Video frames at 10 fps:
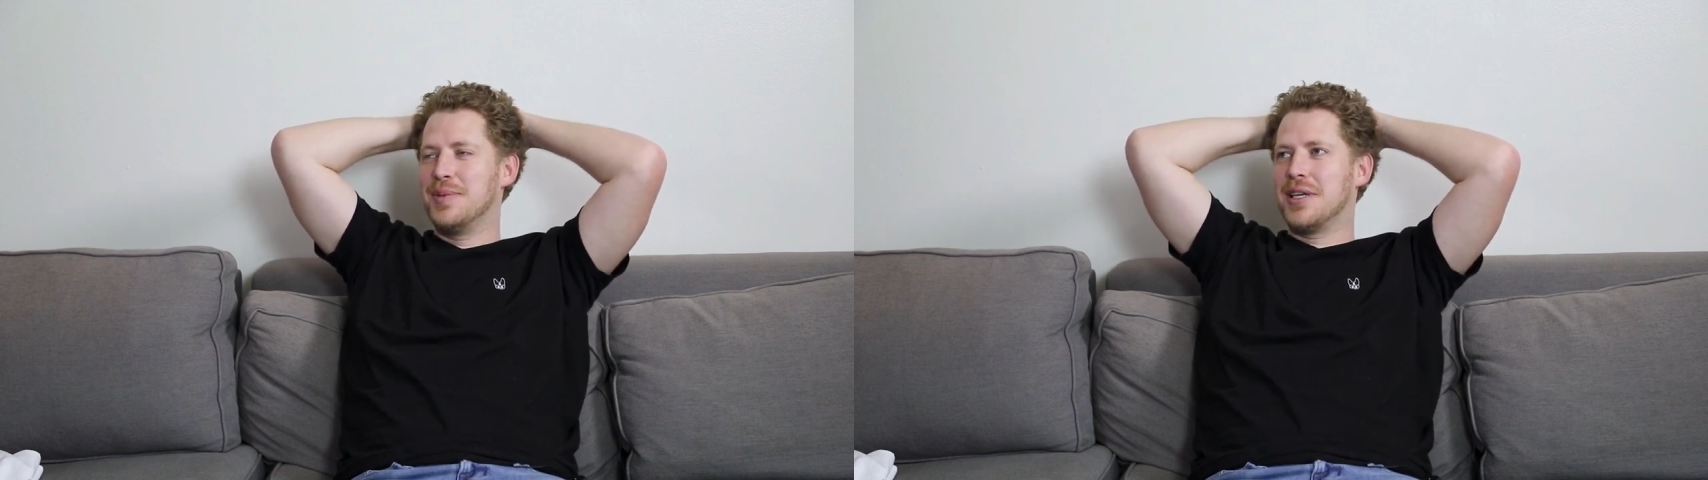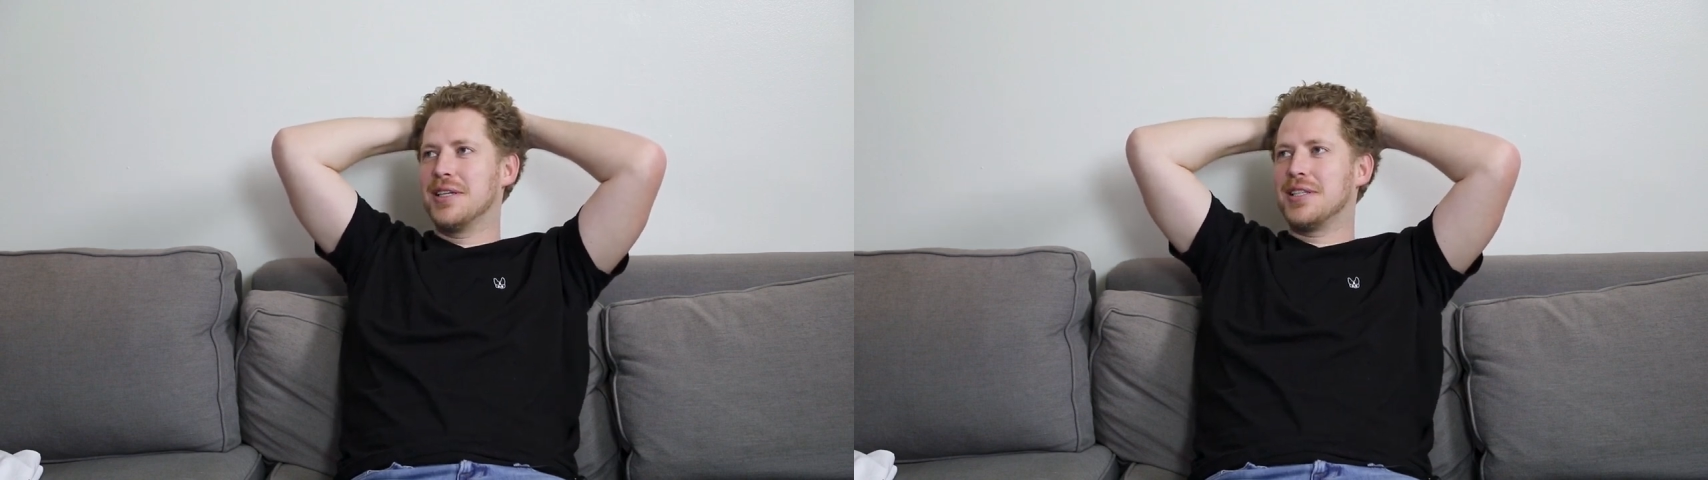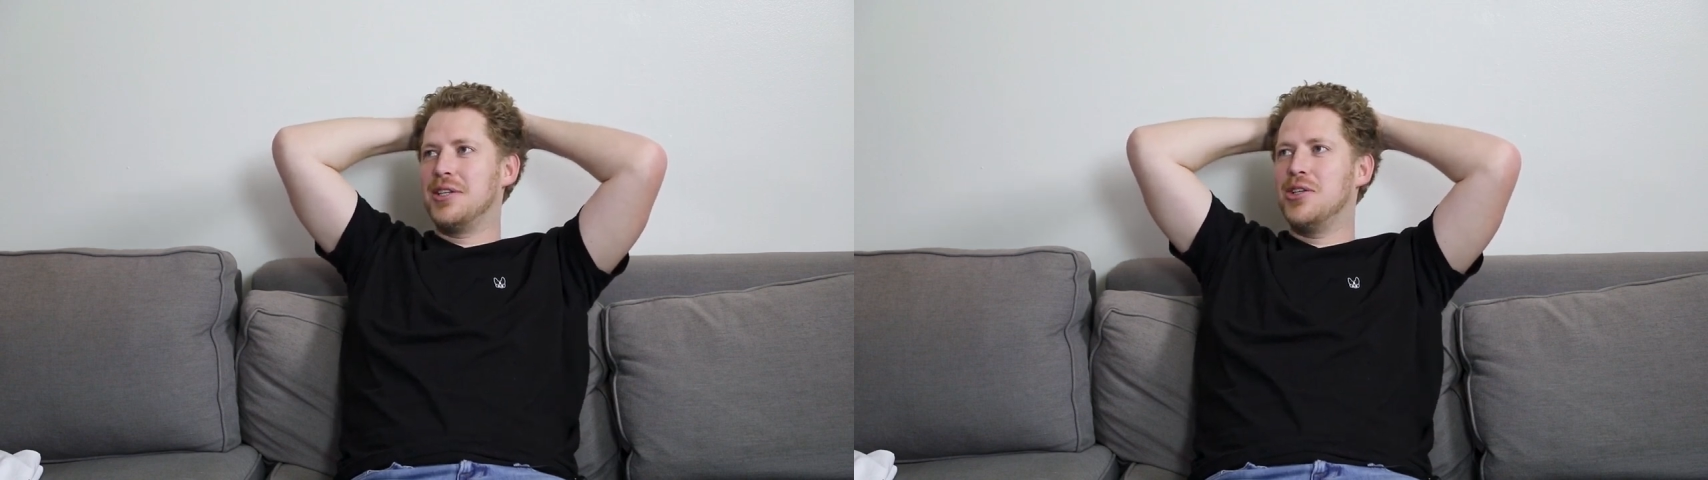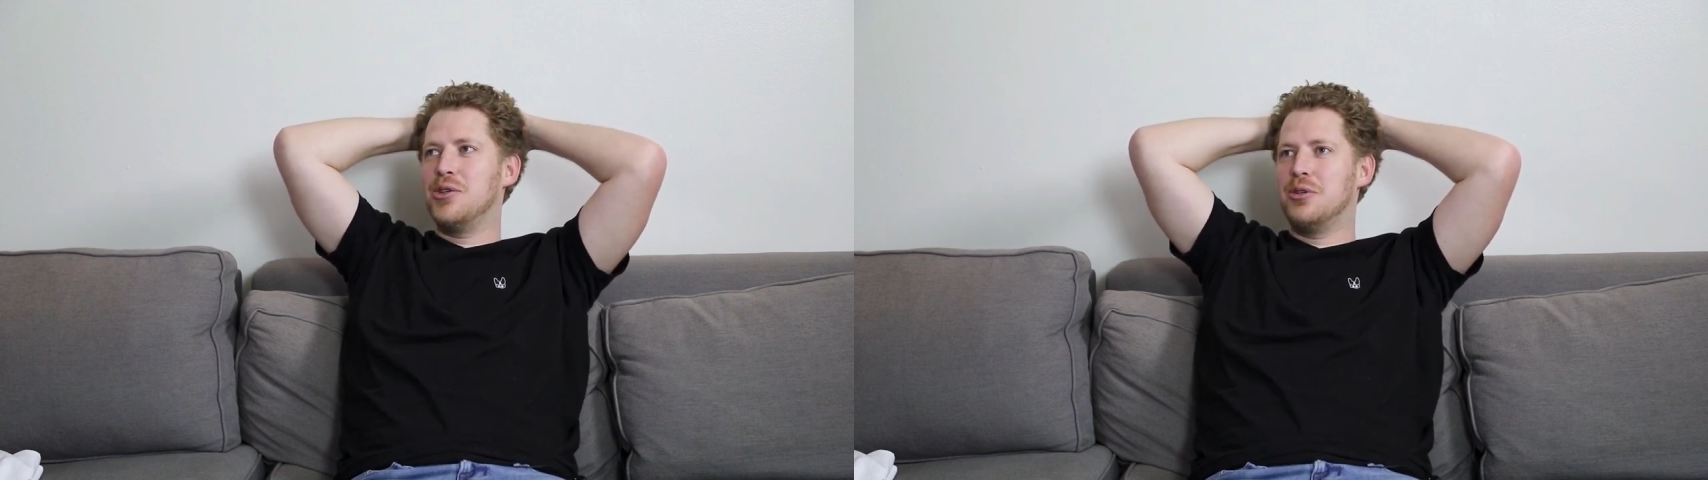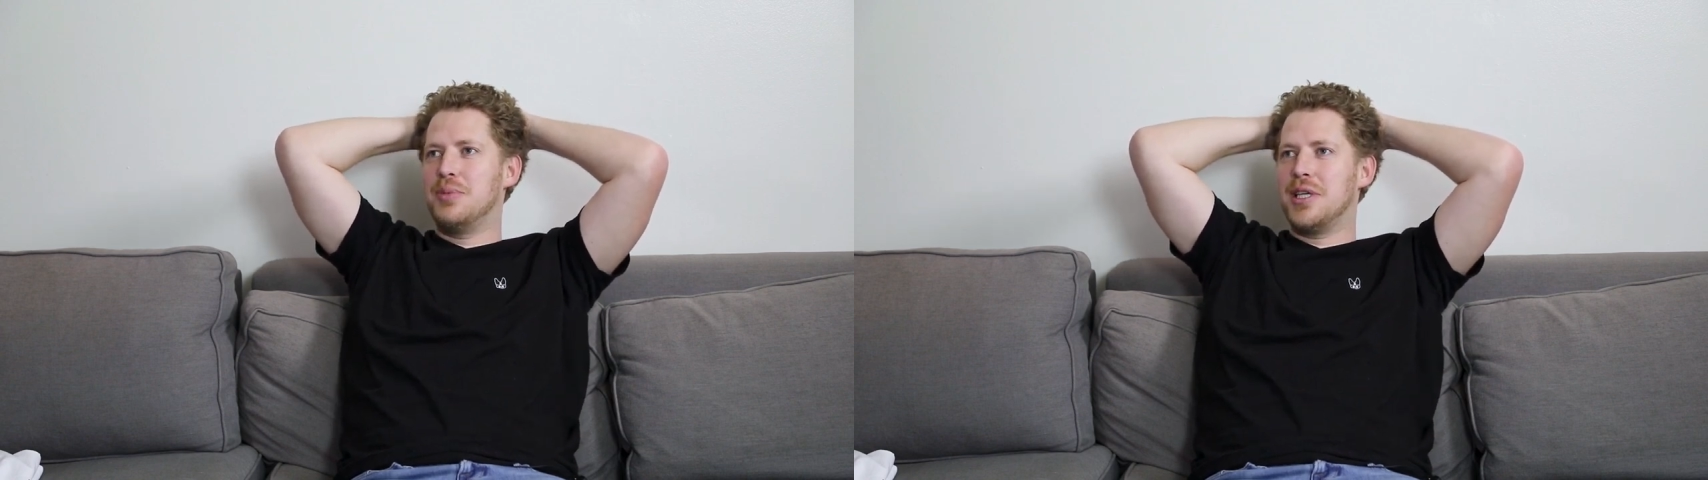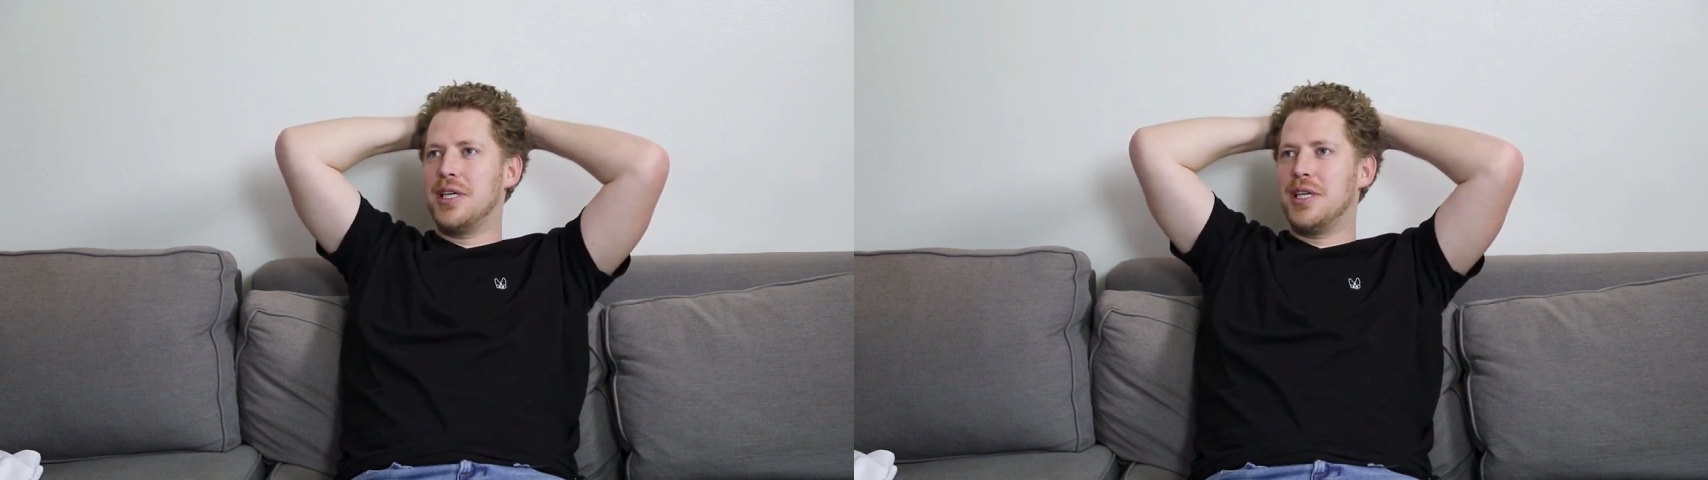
because I knew it would